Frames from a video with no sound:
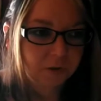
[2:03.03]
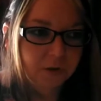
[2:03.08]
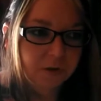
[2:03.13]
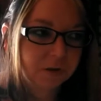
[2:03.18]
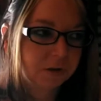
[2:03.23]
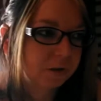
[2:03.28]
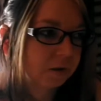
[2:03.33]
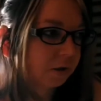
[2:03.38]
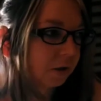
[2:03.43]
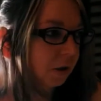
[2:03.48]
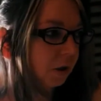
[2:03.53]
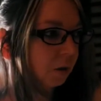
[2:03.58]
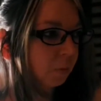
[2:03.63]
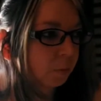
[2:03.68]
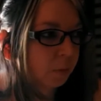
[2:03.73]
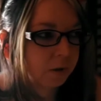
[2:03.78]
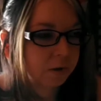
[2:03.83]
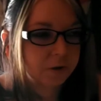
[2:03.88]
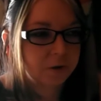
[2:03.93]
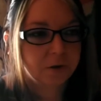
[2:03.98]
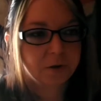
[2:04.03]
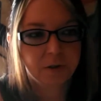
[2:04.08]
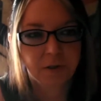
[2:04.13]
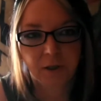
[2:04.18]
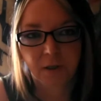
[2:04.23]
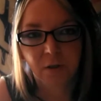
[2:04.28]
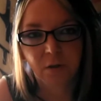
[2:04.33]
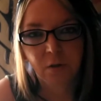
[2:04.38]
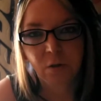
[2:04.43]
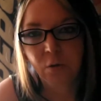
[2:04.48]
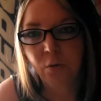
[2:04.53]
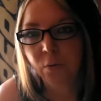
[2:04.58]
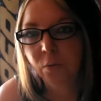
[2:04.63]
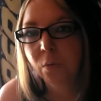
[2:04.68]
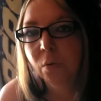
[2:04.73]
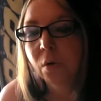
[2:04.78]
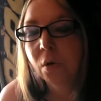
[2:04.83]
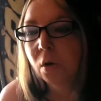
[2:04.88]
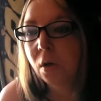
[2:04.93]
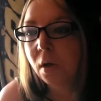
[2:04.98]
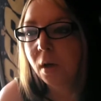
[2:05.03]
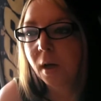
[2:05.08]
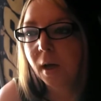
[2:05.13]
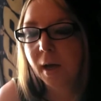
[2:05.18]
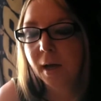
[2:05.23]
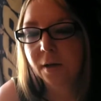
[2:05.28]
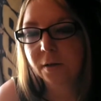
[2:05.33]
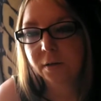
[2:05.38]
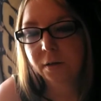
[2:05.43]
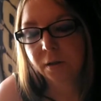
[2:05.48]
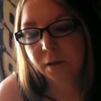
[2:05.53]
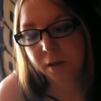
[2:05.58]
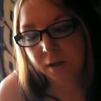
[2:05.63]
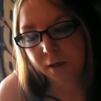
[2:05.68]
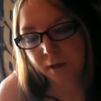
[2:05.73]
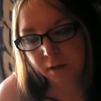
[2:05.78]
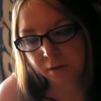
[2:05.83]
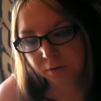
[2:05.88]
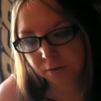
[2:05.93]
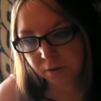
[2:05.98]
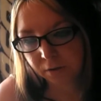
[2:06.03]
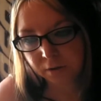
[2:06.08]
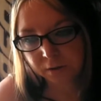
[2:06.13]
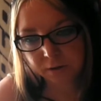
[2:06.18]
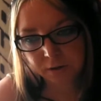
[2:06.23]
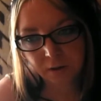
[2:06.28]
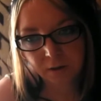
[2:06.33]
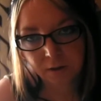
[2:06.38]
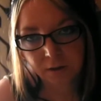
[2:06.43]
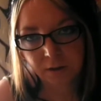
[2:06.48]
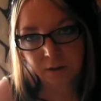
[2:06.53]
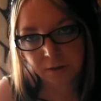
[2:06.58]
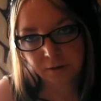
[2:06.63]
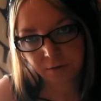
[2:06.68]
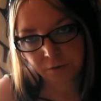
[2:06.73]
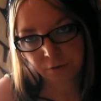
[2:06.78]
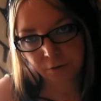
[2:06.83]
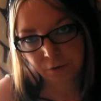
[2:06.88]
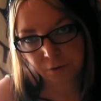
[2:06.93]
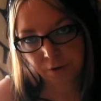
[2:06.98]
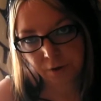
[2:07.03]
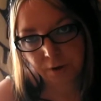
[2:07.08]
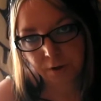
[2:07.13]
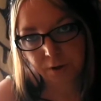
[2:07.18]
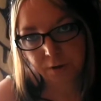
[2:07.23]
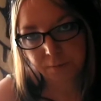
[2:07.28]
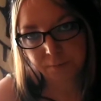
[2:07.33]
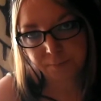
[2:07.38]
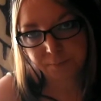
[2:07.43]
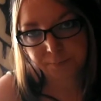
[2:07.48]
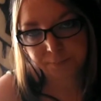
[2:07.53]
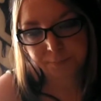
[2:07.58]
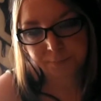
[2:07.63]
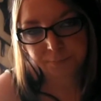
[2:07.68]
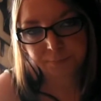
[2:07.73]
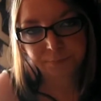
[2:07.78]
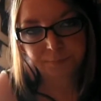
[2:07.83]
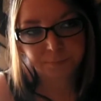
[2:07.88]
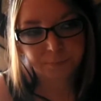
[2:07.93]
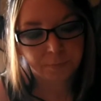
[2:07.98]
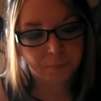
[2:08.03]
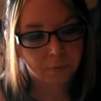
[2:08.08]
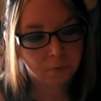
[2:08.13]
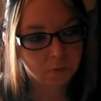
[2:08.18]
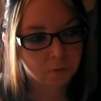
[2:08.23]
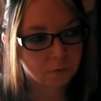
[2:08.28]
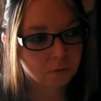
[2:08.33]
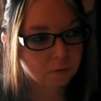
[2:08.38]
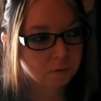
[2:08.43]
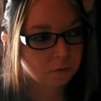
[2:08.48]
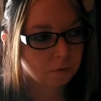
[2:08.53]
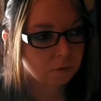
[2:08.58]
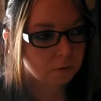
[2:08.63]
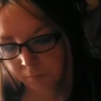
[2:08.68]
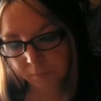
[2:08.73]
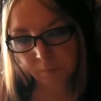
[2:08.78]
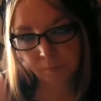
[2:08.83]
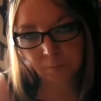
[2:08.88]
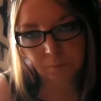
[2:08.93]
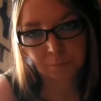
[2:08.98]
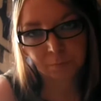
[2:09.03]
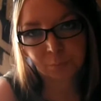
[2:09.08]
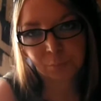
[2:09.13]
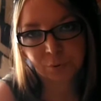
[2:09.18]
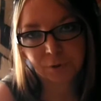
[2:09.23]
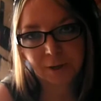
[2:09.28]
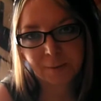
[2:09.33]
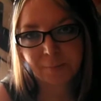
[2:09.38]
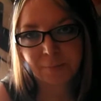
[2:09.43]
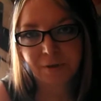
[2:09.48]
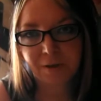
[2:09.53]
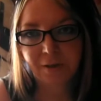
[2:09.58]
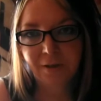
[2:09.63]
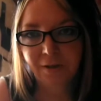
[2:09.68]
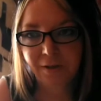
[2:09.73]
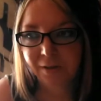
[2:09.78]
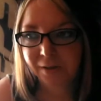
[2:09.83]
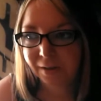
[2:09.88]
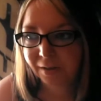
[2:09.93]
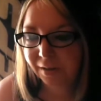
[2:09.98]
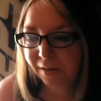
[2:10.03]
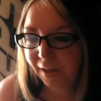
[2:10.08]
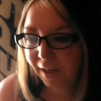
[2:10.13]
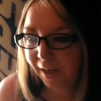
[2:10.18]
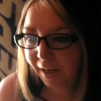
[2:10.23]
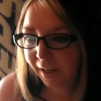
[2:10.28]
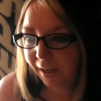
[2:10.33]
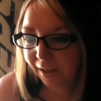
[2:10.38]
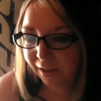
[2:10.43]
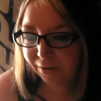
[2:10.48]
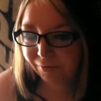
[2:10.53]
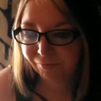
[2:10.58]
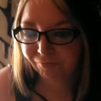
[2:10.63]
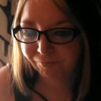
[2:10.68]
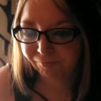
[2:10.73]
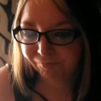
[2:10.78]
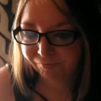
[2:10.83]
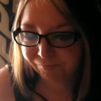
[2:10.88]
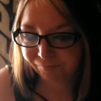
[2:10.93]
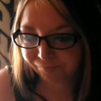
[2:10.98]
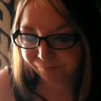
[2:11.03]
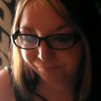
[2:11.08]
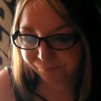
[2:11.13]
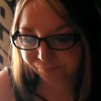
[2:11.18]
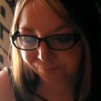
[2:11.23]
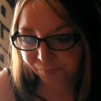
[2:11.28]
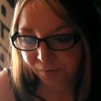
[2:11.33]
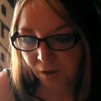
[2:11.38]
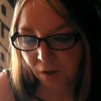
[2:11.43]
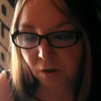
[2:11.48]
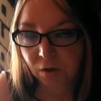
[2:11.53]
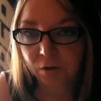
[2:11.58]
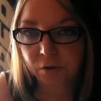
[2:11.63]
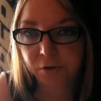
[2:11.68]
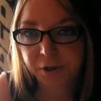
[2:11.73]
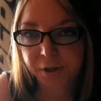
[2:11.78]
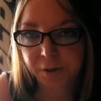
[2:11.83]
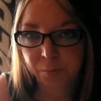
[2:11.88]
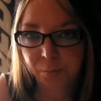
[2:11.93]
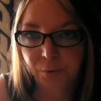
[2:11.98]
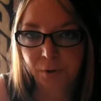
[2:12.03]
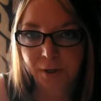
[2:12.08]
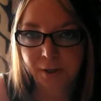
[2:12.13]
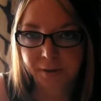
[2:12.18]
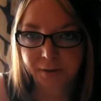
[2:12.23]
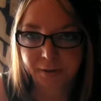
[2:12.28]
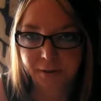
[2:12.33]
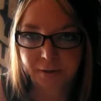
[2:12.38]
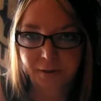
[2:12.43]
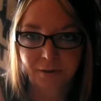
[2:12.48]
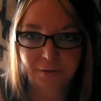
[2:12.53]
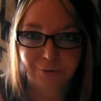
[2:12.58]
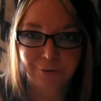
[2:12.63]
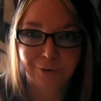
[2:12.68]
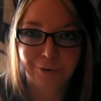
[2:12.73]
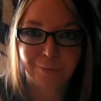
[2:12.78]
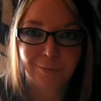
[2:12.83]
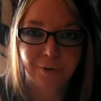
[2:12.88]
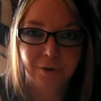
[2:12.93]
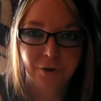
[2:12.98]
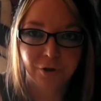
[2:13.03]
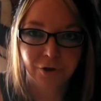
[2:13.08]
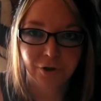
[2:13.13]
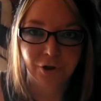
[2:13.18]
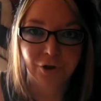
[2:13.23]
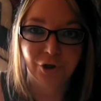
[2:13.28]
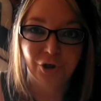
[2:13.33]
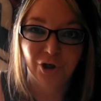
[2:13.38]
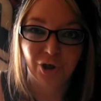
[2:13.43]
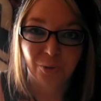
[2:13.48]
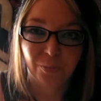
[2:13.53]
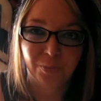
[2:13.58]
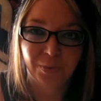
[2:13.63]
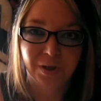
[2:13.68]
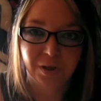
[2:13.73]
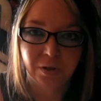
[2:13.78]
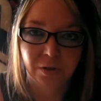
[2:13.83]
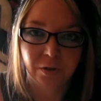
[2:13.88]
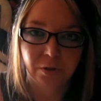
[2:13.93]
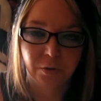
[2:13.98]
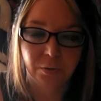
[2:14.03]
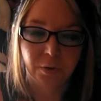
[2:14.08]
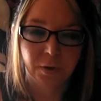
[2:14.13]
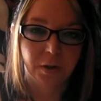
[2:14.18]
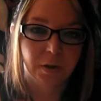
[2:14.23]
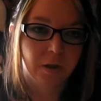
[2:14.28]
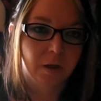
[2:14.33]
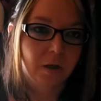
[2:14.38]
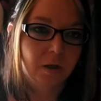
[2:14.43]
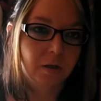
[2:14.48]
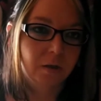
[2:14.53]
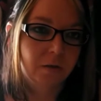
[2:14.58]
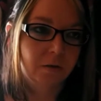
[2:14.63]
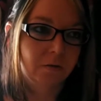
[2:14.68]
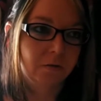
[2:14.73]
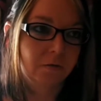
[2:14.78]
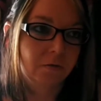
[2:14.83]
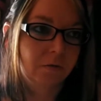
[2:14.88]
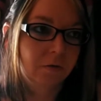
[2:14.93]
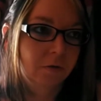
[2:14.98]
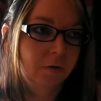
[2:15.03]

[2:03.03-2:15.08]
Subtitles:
there's couponers that go house to house and sell it out of their trunk. And prepping is a learning process. No one just jumps into it and